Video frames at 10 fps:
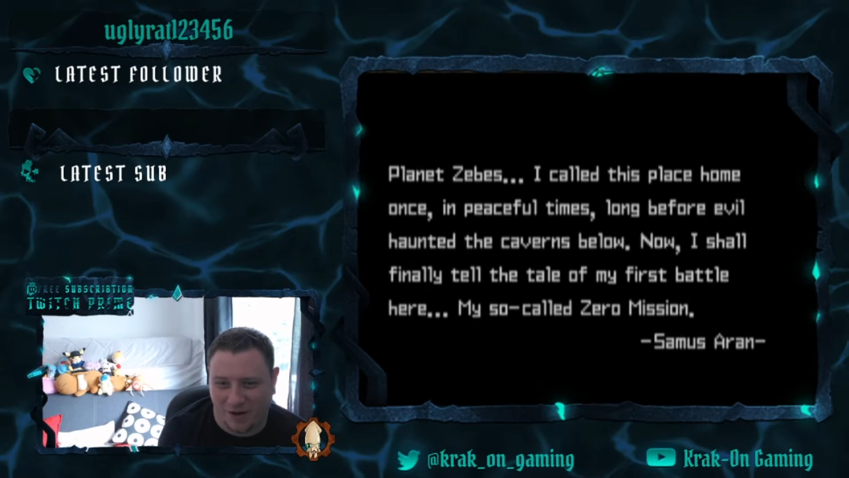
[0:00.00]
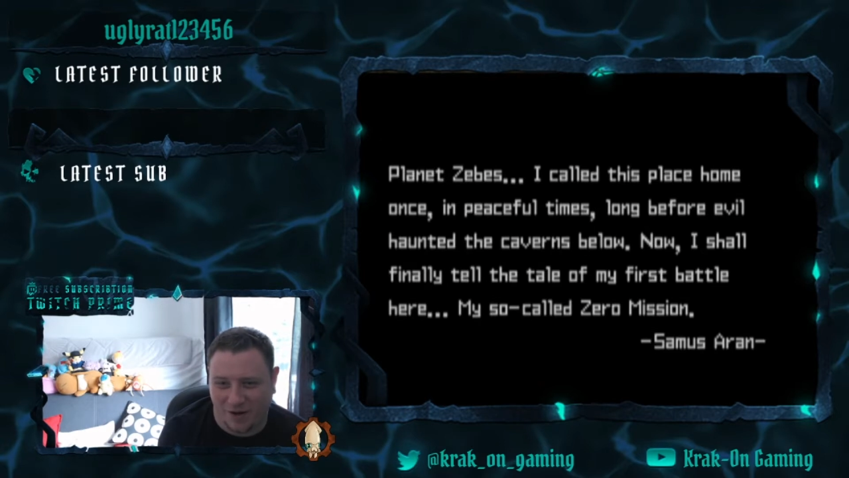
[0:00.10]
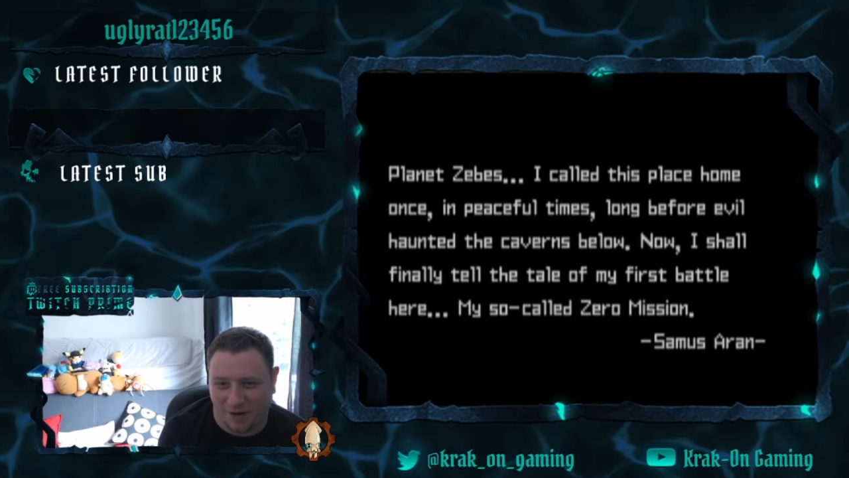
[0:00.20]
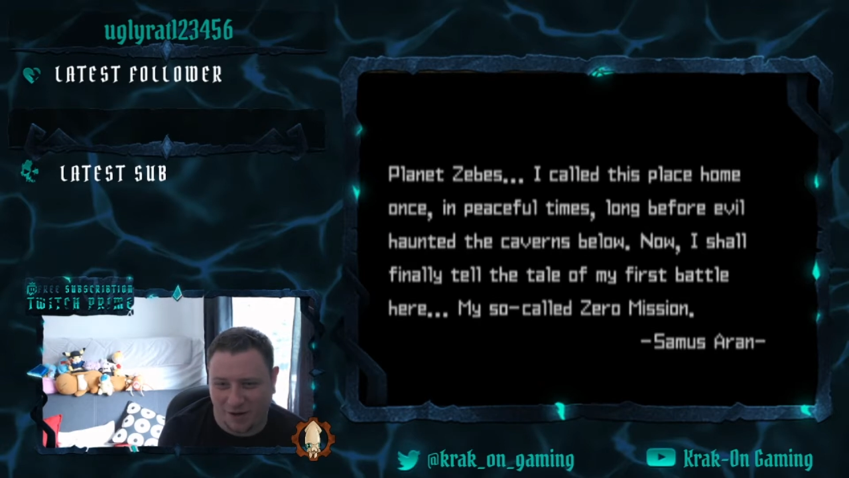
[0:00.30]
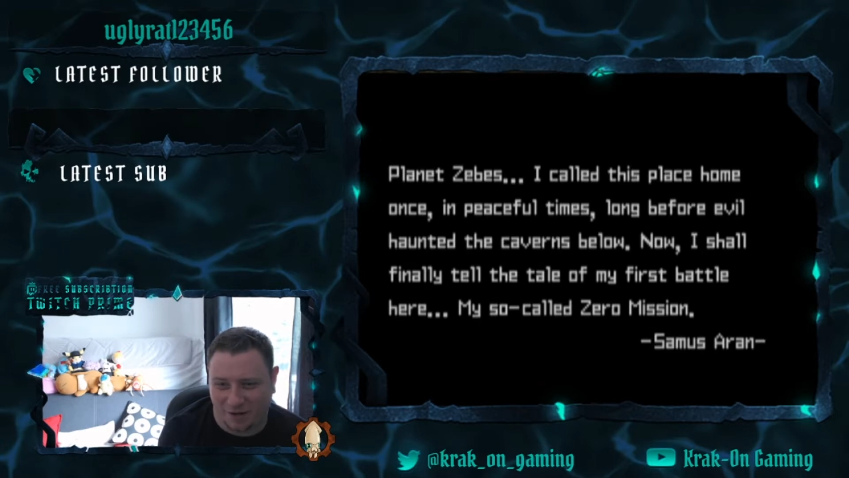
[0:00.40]

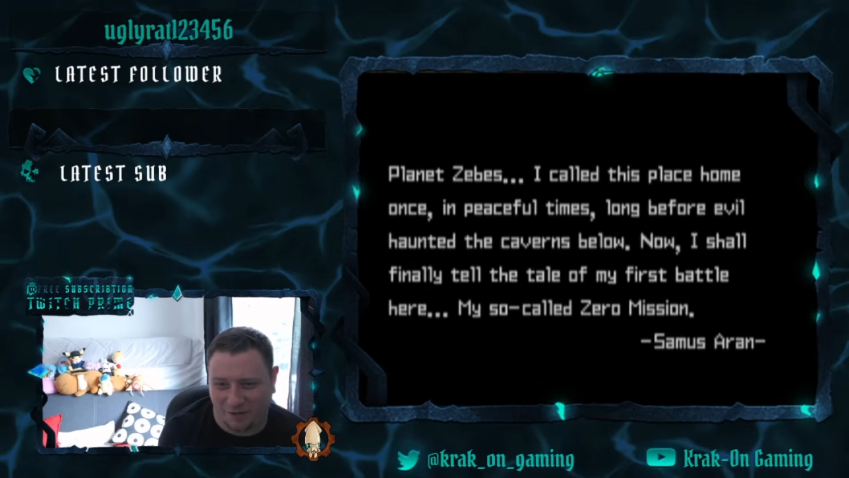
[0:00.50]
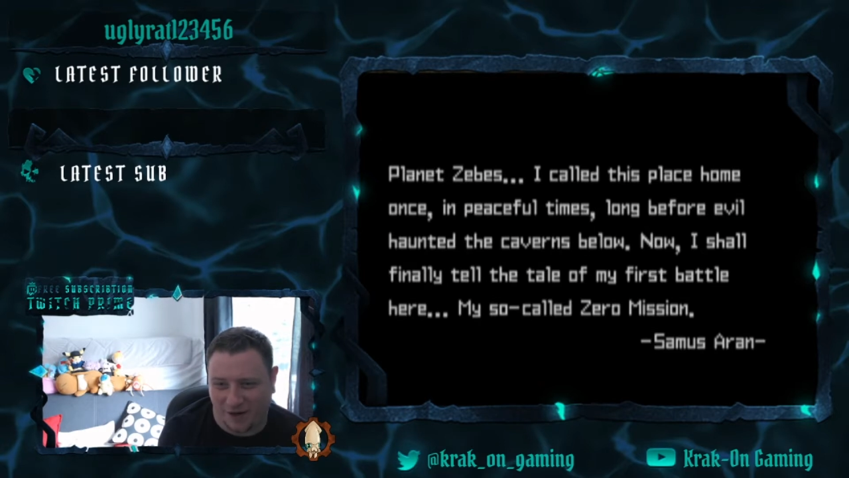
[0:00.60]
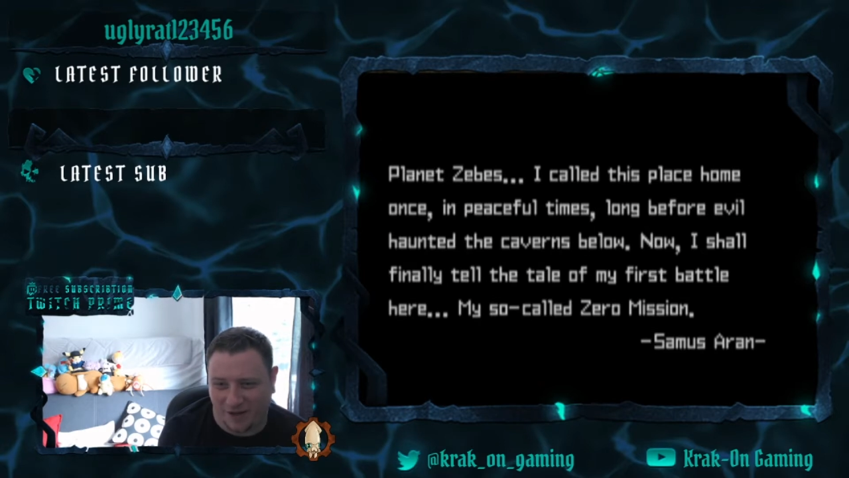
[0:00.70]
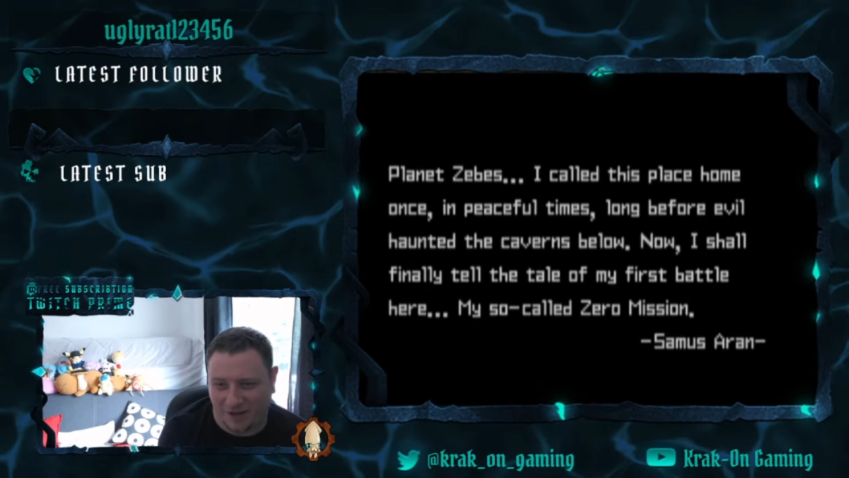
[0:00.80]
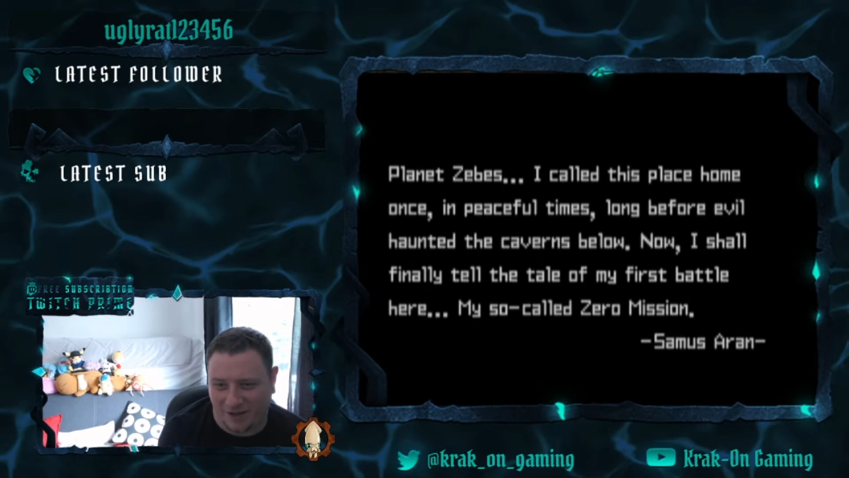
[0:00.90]
Now I shall
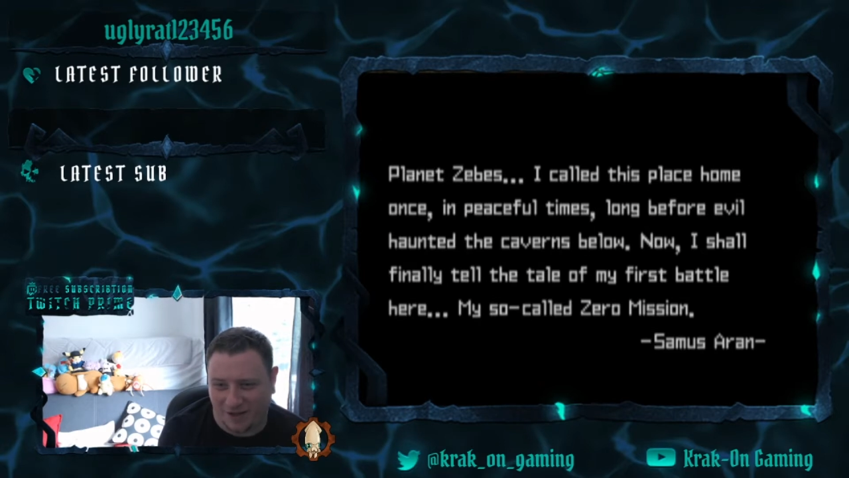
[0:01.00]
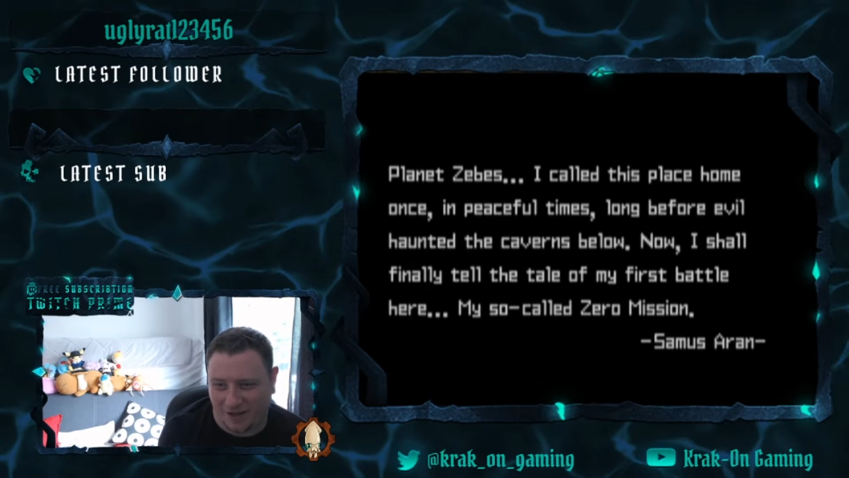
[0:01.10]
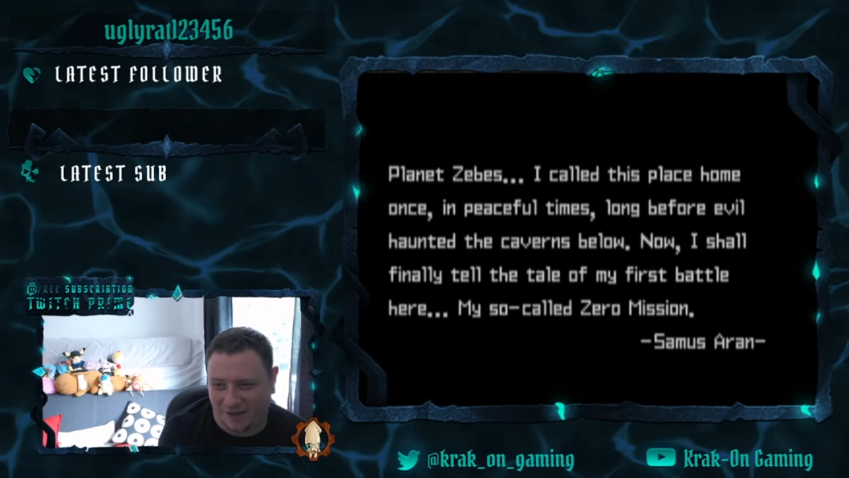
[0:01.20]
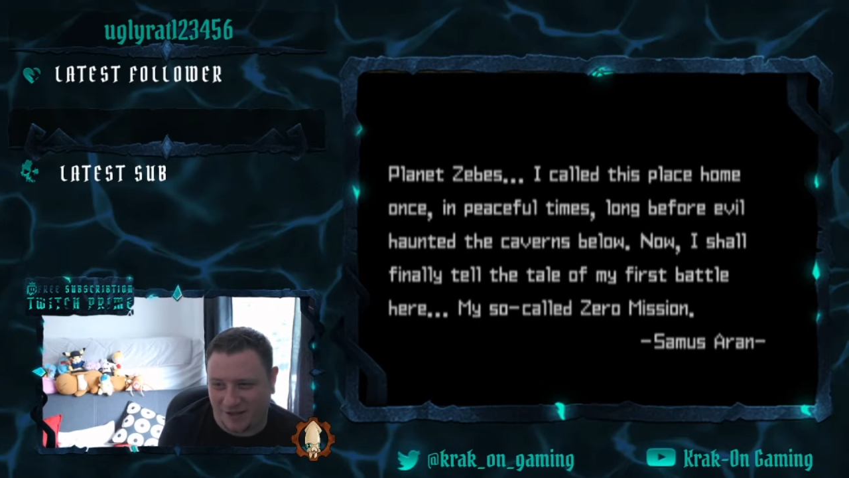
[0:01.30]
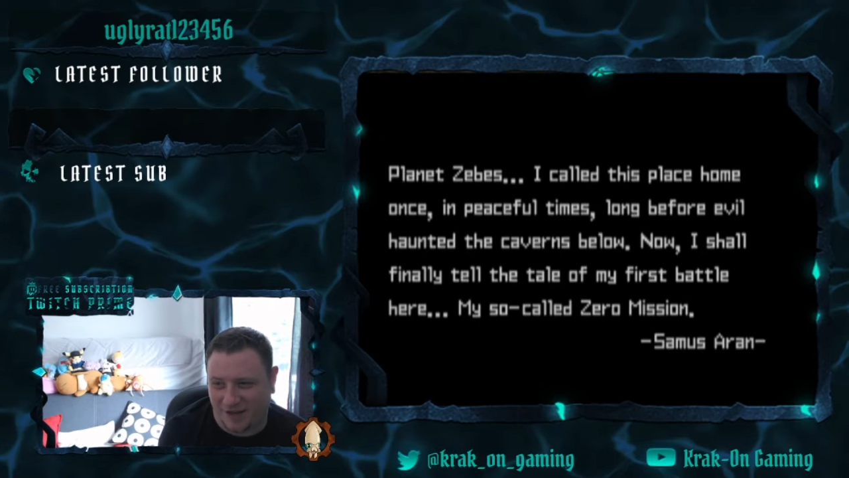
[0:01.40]
finally
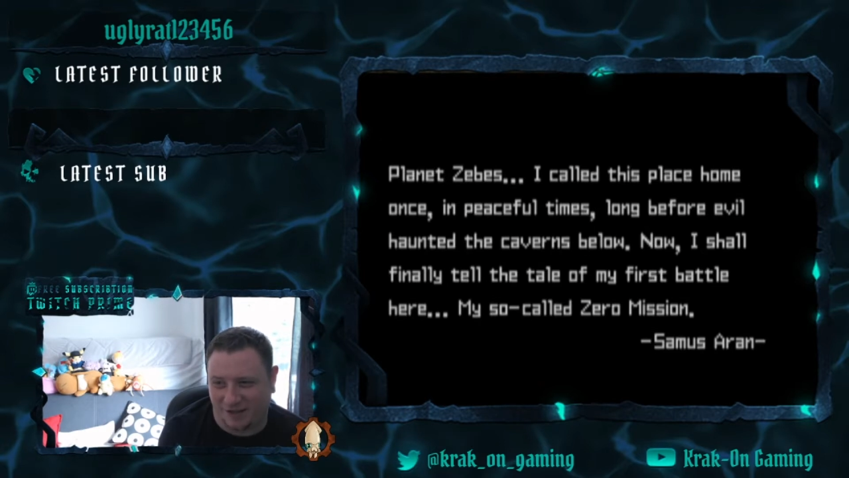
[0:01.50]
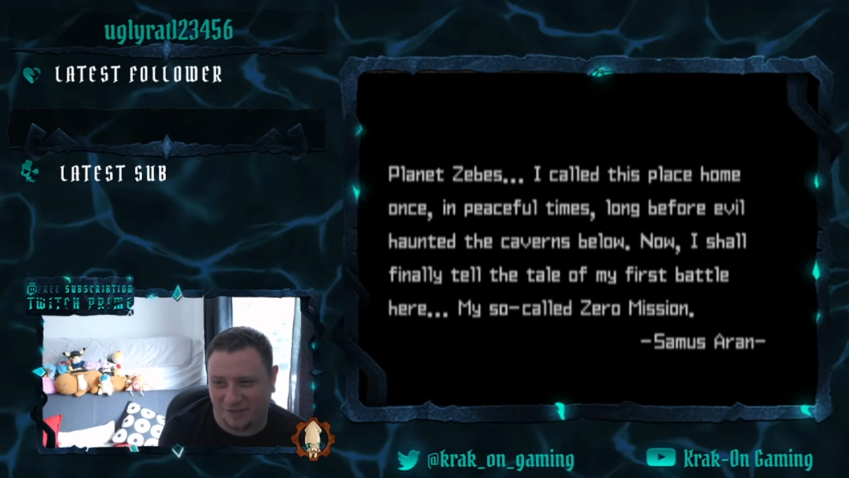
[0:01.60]
tell the tale